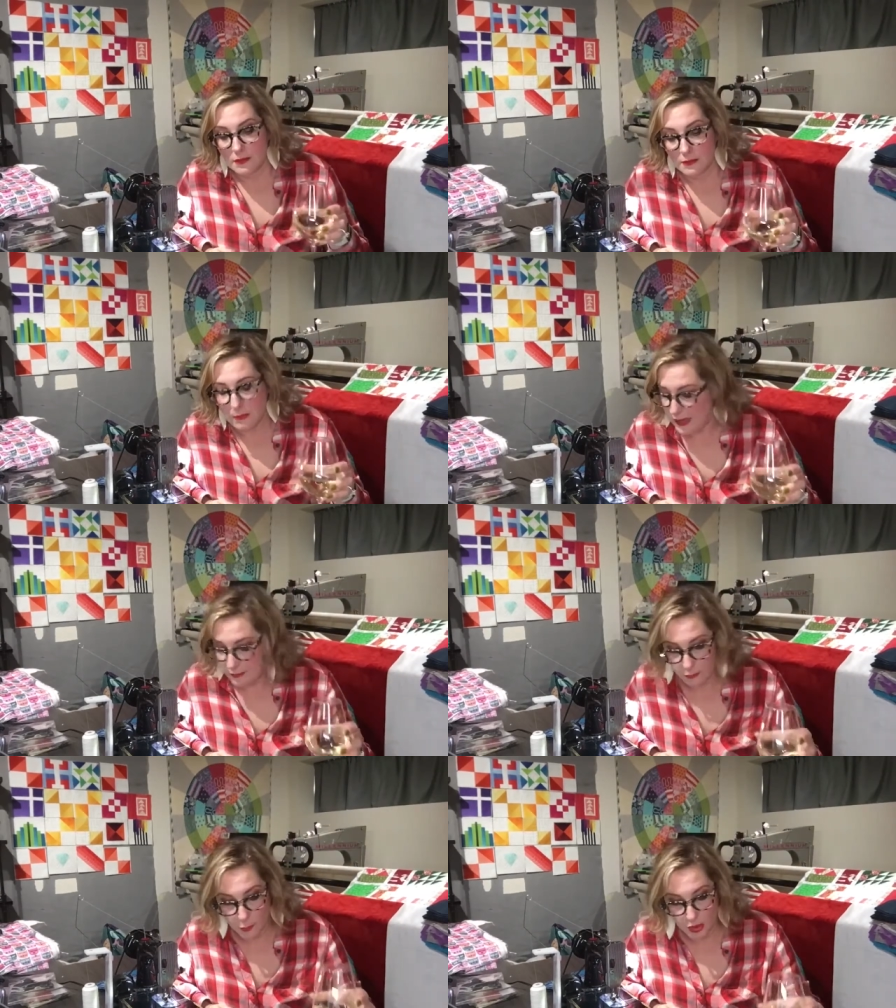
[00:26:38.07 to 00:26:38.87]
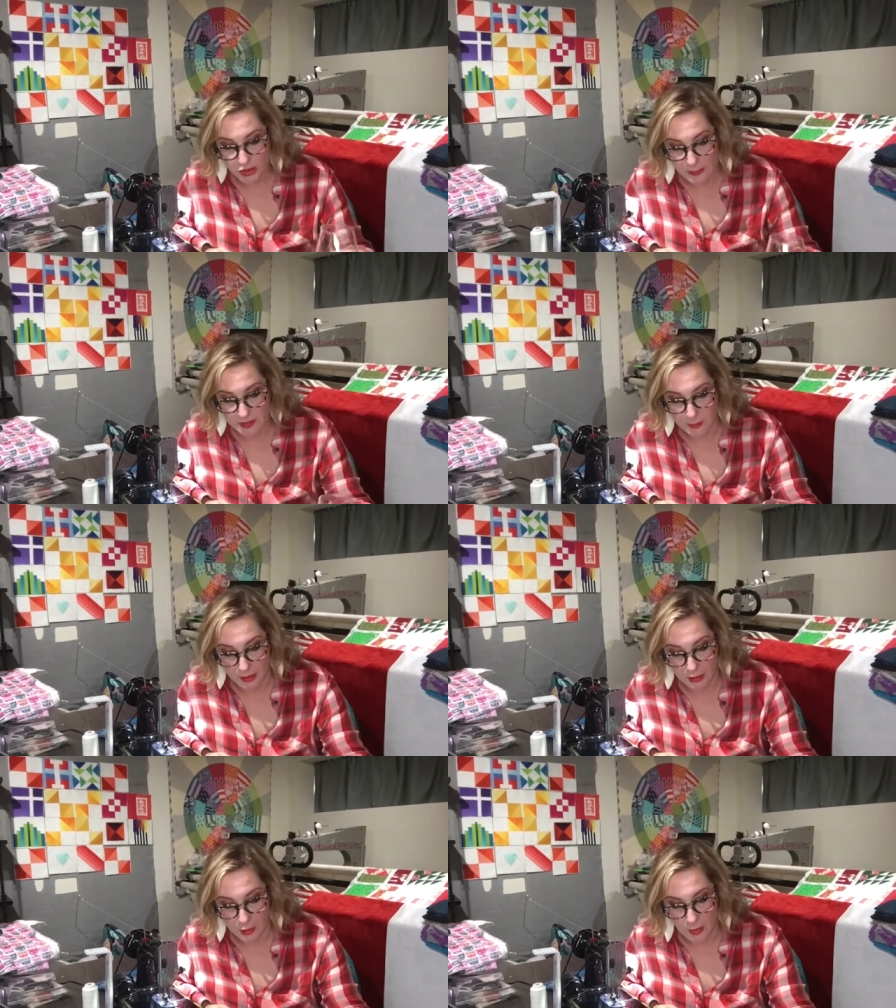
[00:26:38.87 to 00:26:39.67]
my workshop
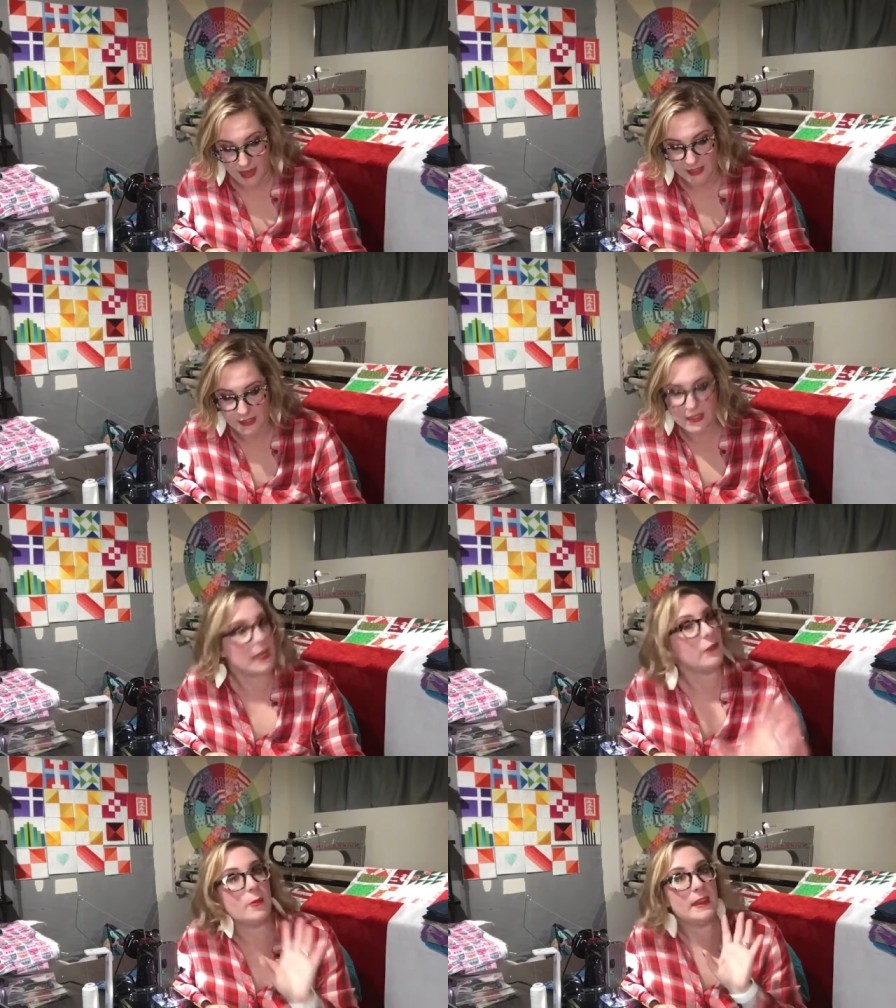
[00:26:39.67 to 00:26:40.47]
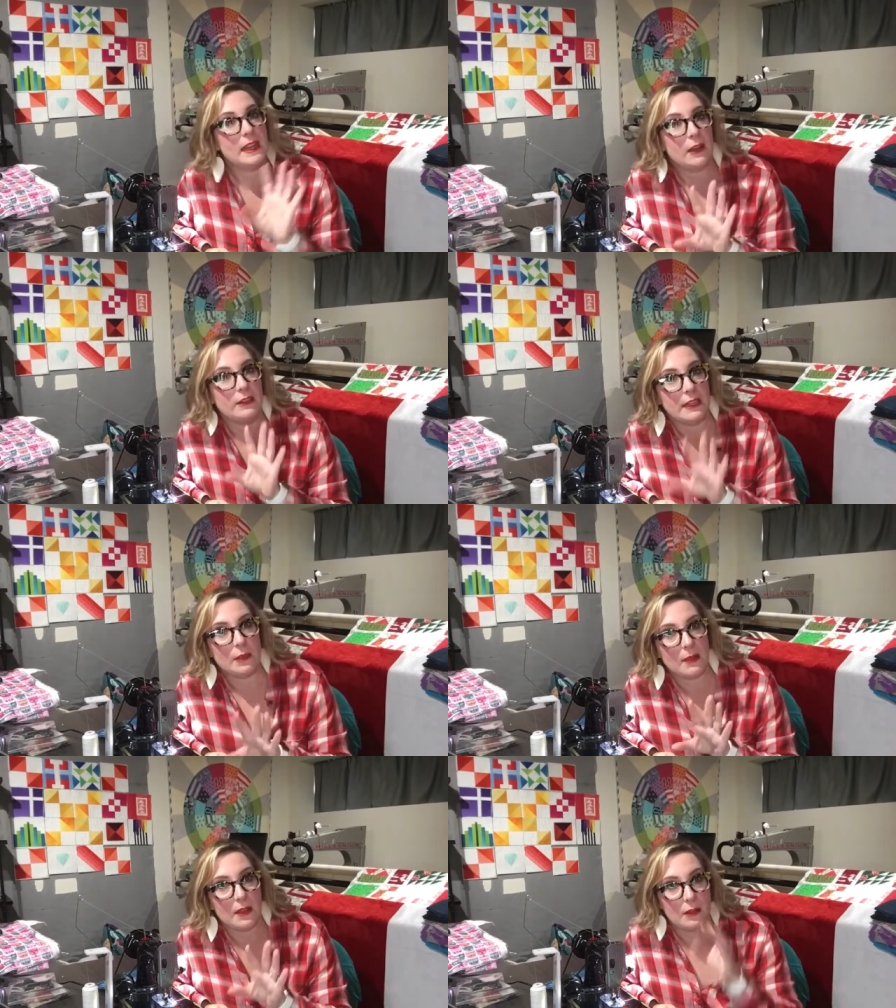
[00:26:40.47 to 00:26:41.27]
tomorrow, I just sent everybody out an
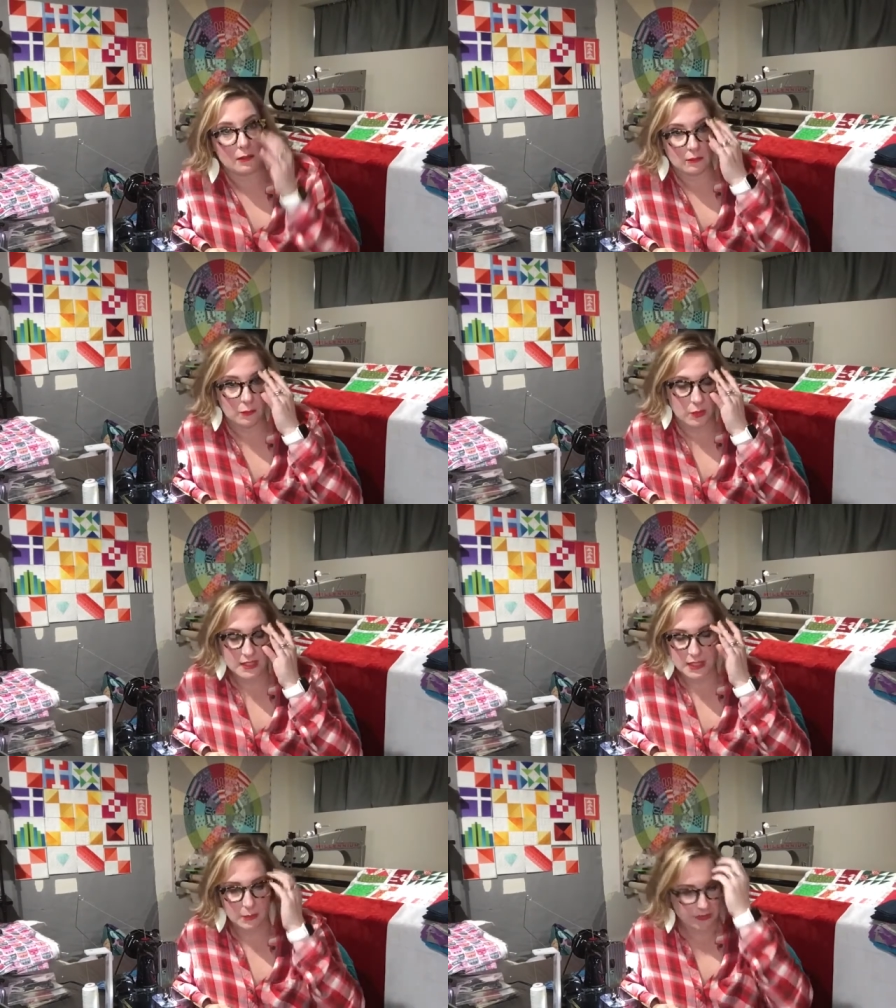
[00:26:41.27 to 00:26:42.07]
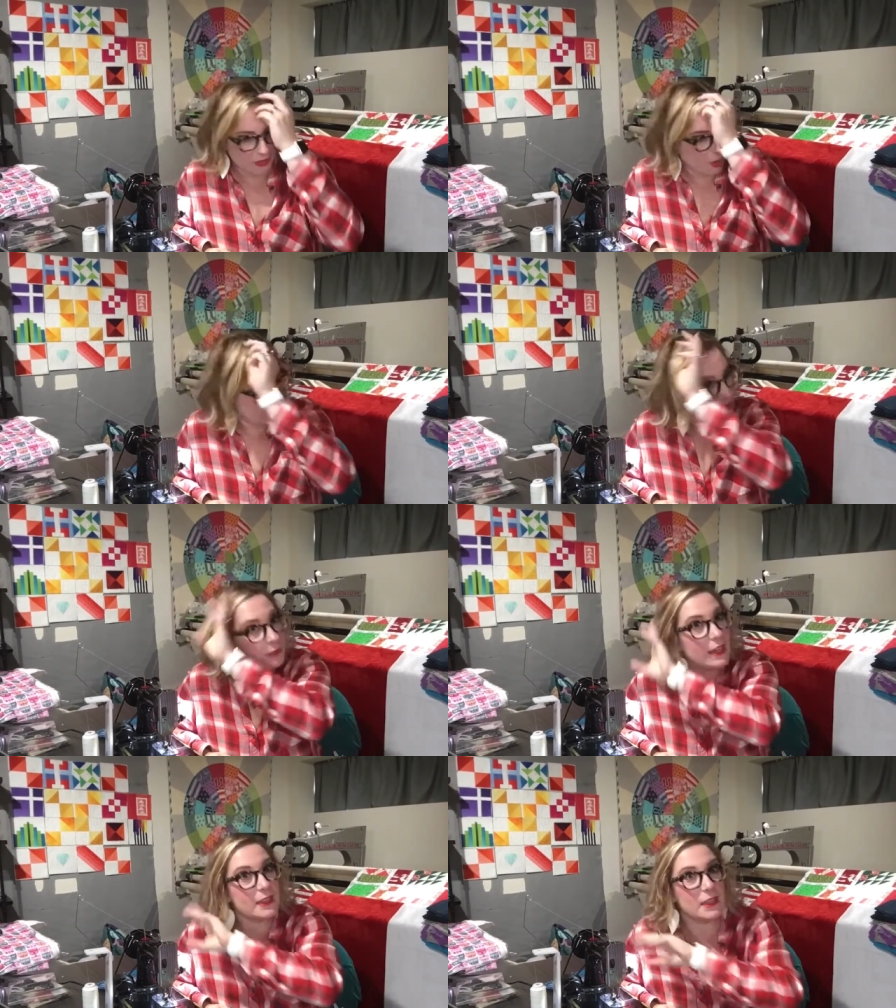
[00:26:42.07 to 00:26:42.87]
email with some of the COVID
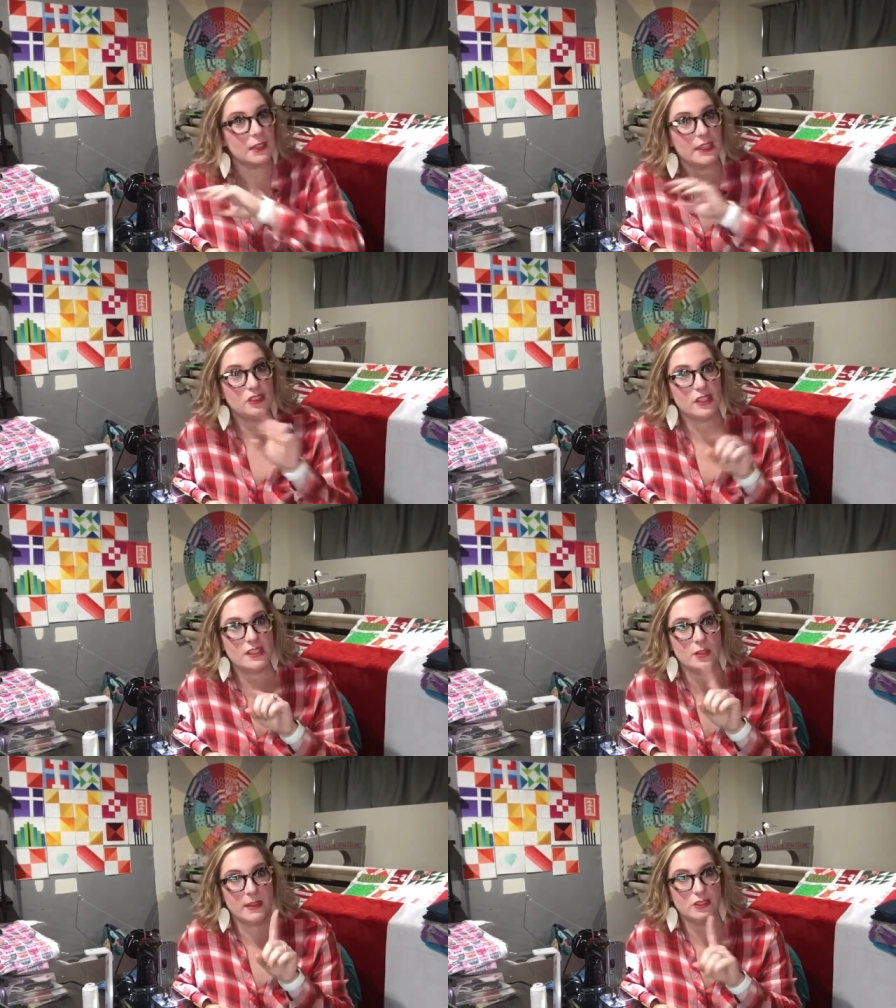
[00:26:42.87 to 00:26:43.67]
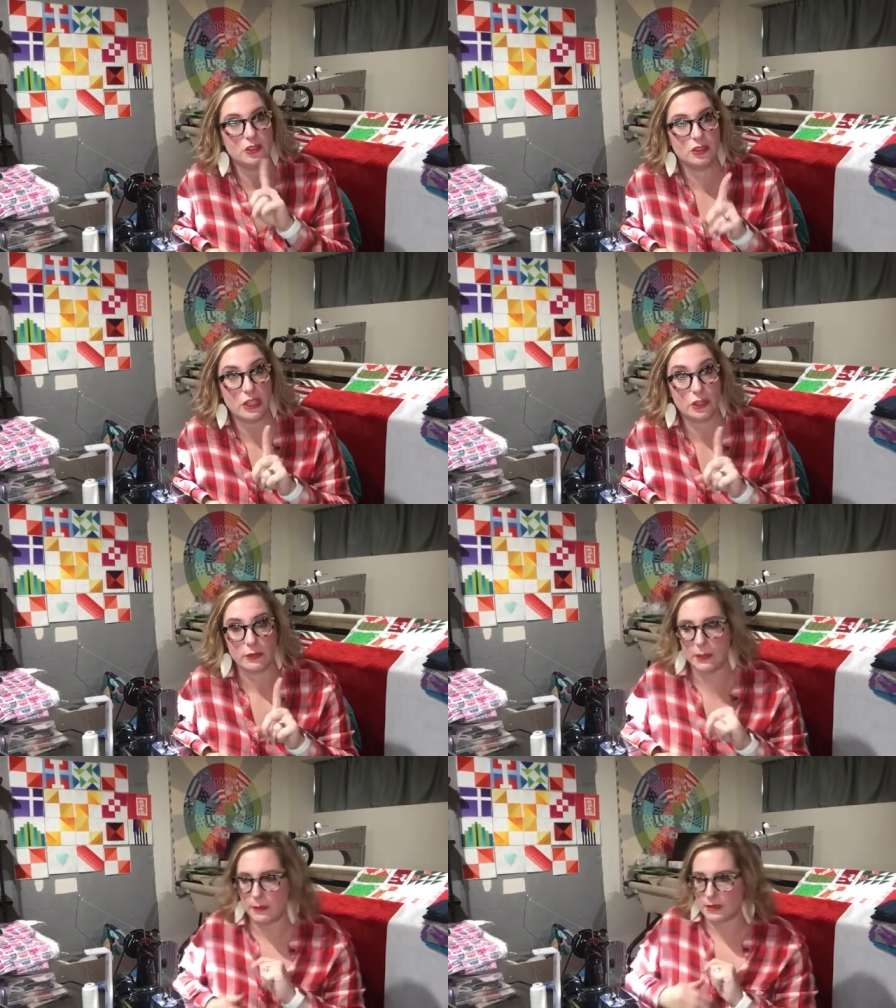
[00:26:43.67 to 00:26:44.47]
regulations, so make sure you check your
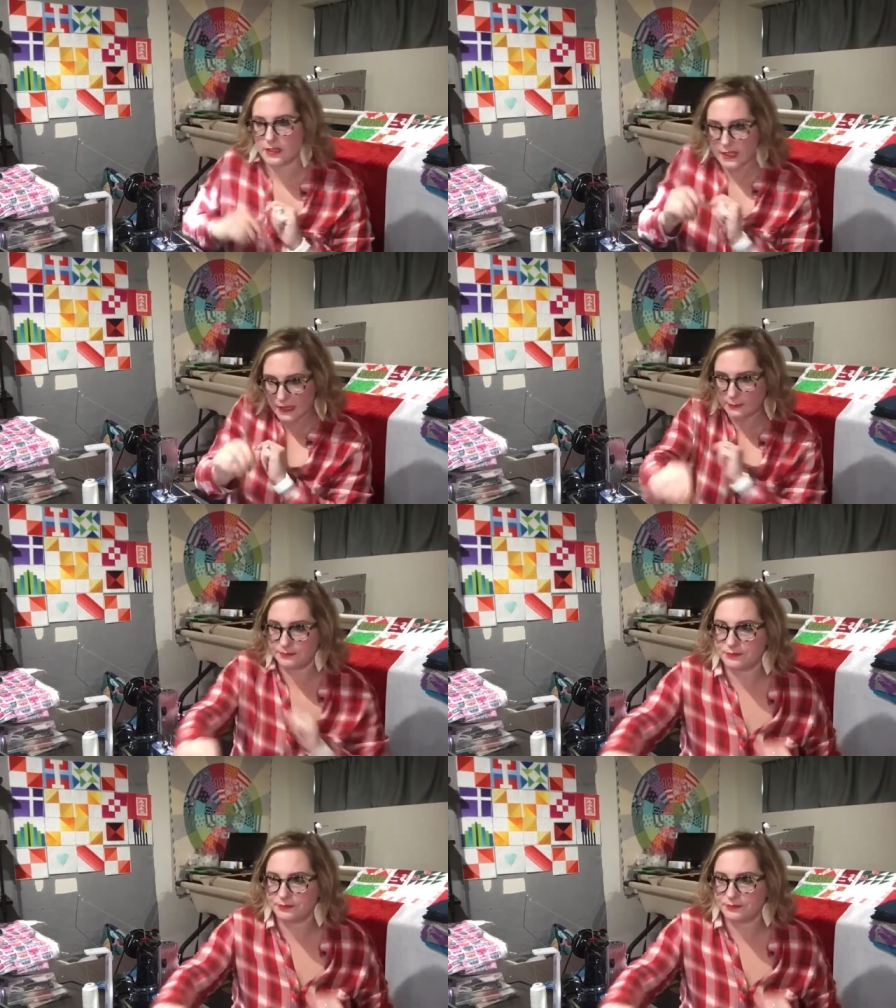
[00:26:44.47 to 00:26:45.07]
email tonight.